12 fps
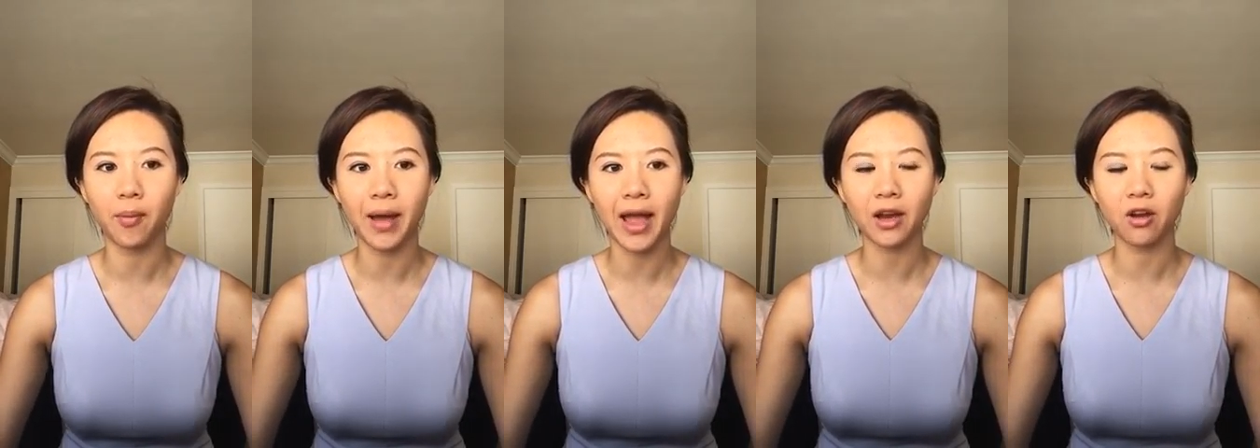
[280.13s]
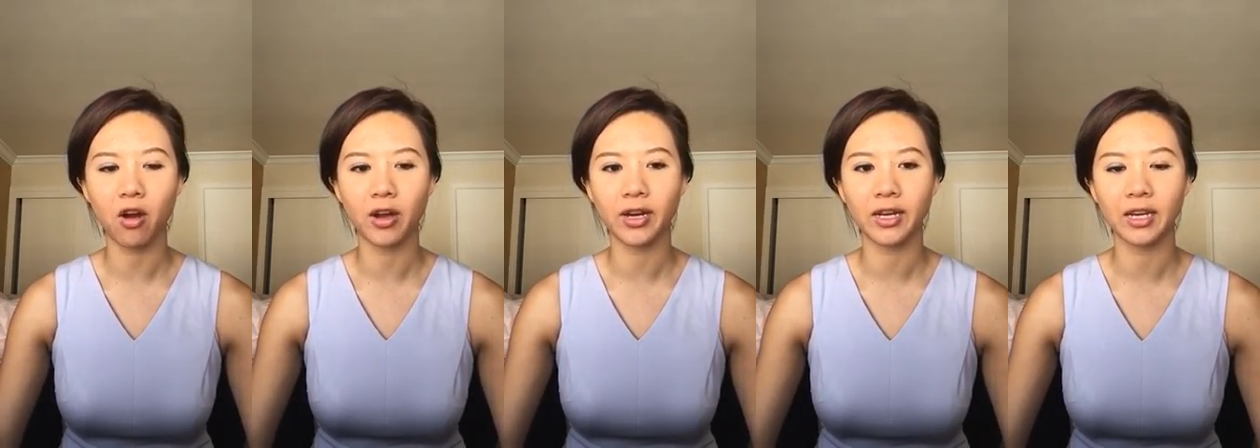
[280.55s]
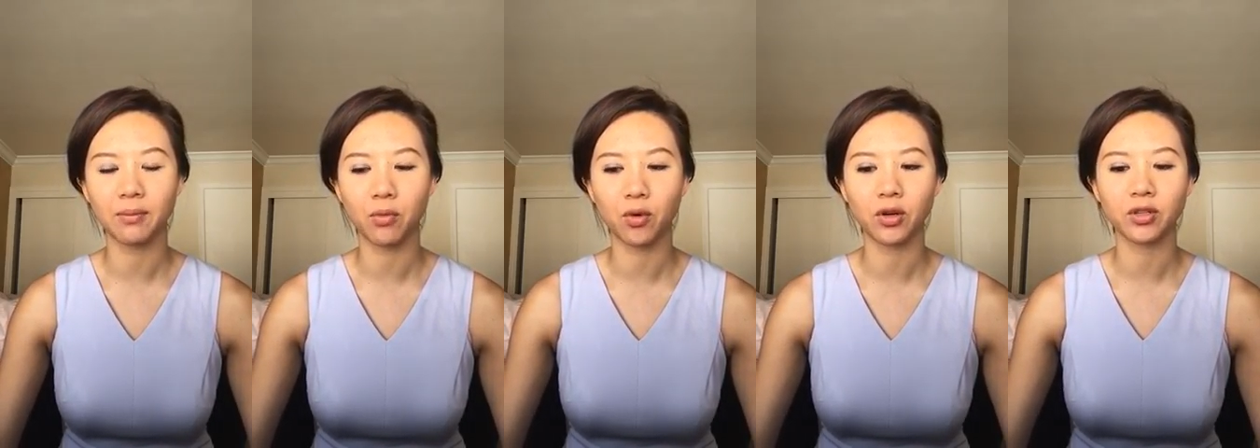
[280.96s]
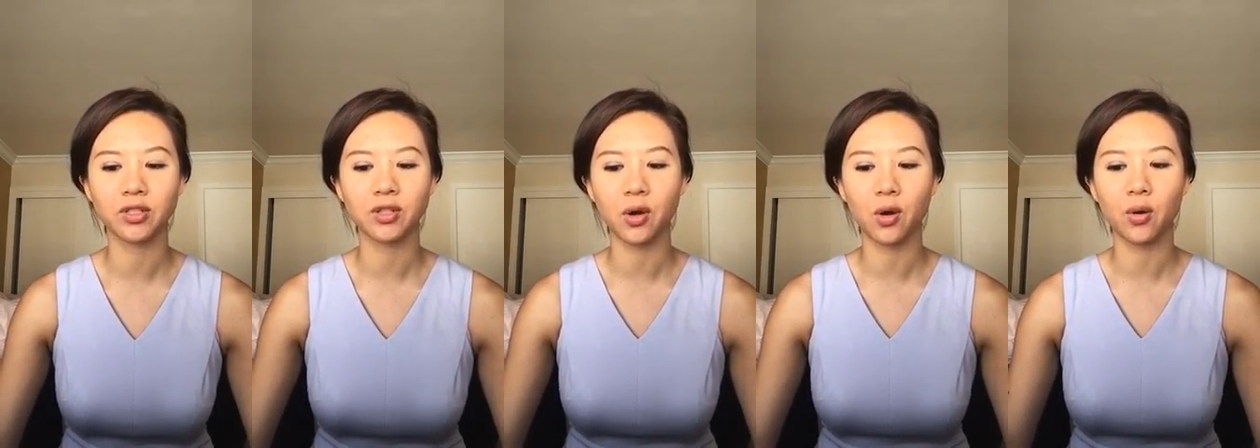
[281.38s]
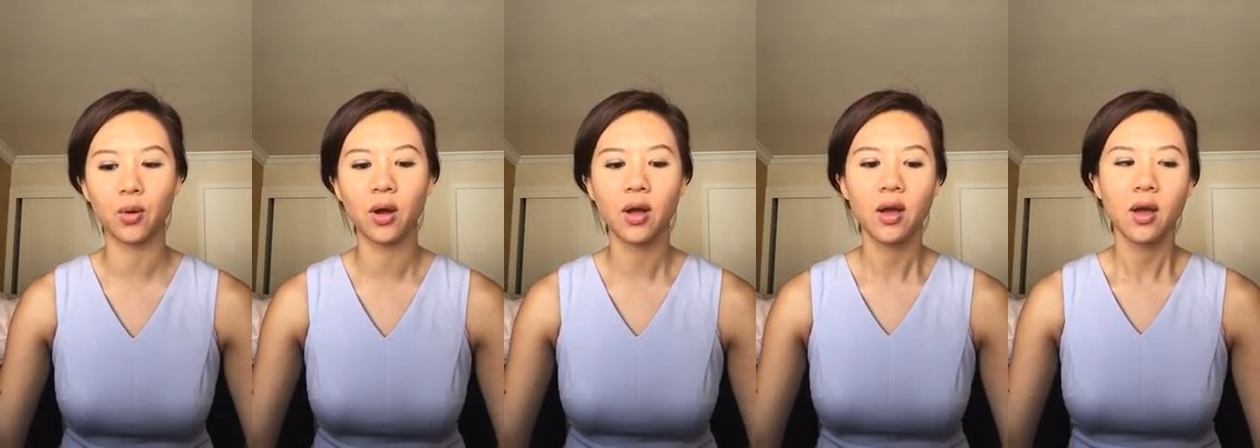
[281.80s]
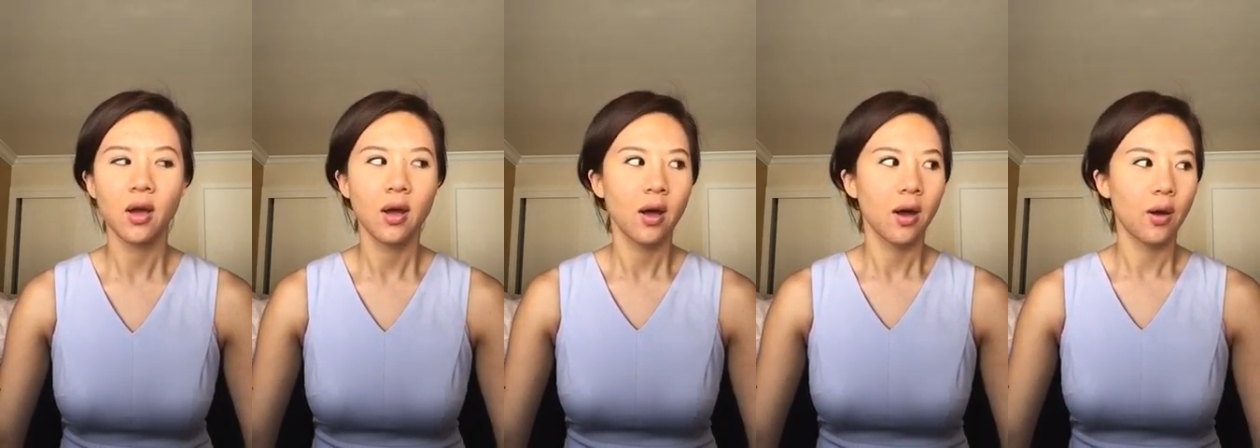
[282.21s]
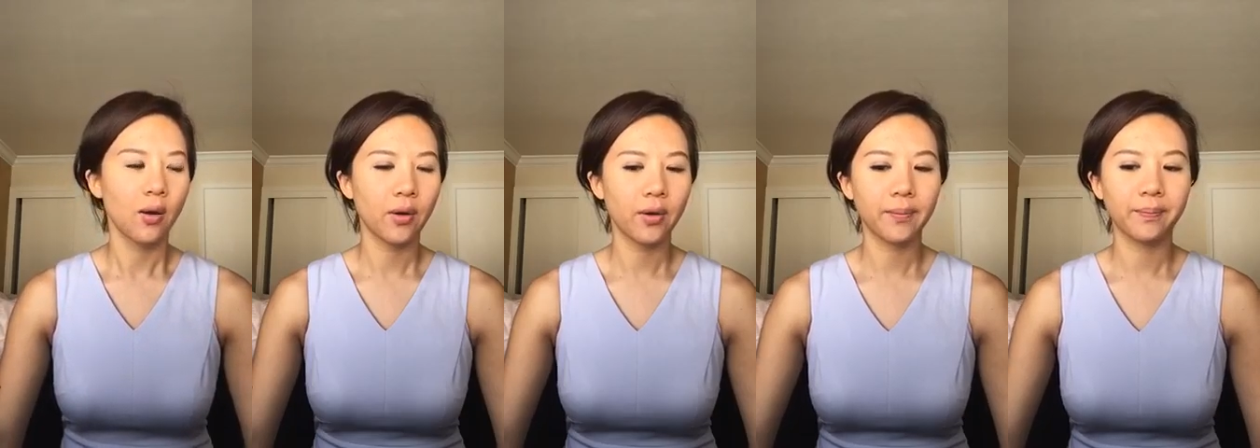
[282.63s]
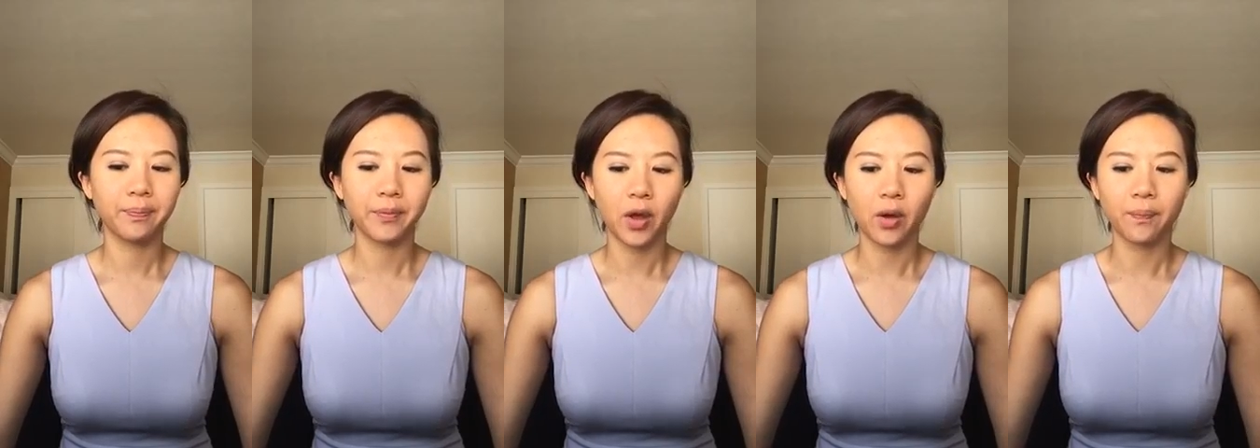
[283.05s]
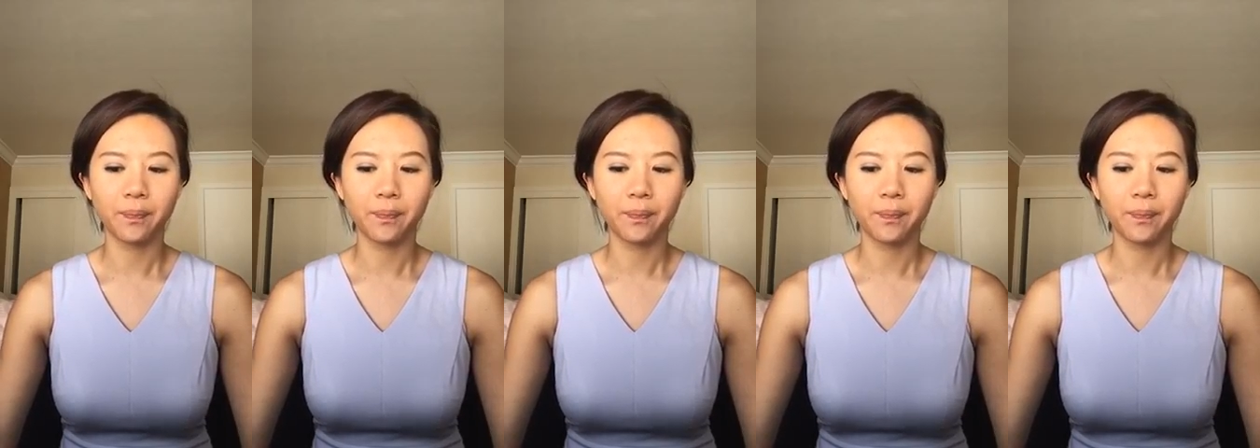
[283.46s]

back on anymore so um